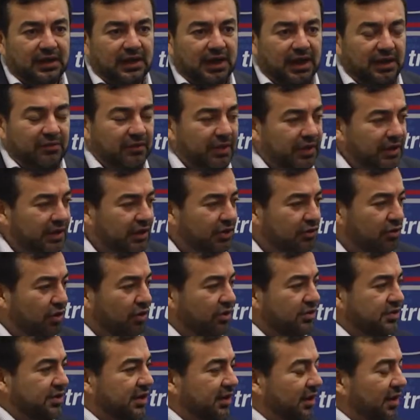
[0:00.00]
And when he
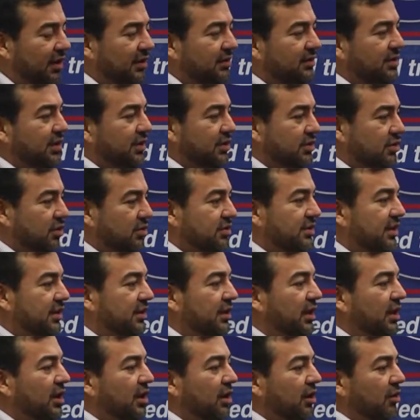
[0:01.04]
turns around, he saw that
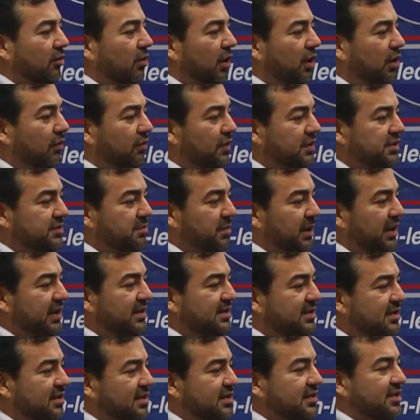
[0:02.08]
one of his
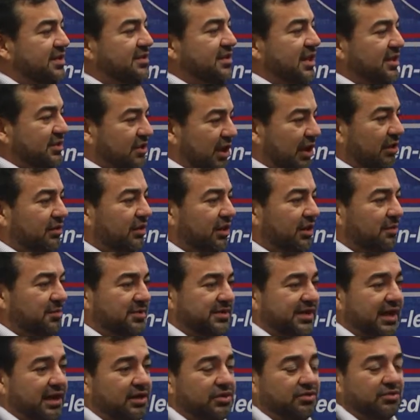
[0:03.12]
ministers is assaulting him
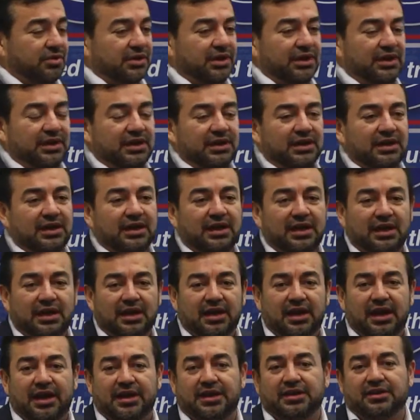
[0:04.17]
sexually.
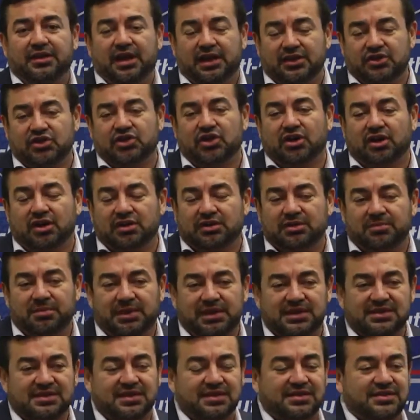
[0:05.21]
And in that shock, the
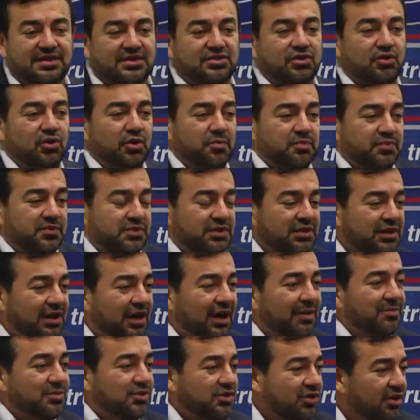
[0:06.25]
minister says, "Oops,
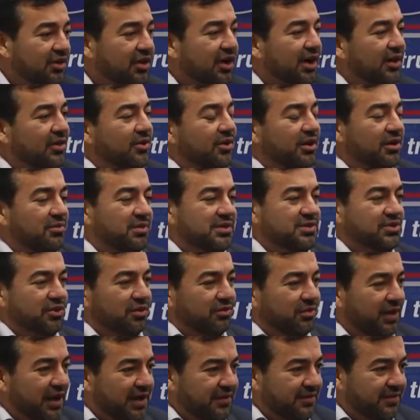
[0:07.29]
I'm sorry, I thought it was
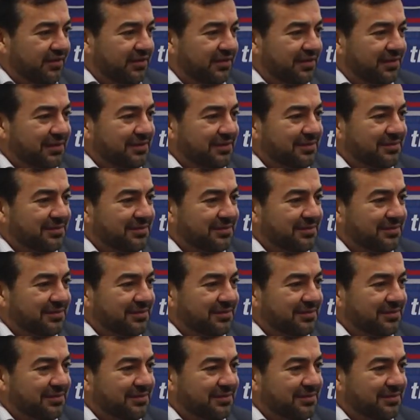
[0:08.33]
your wife."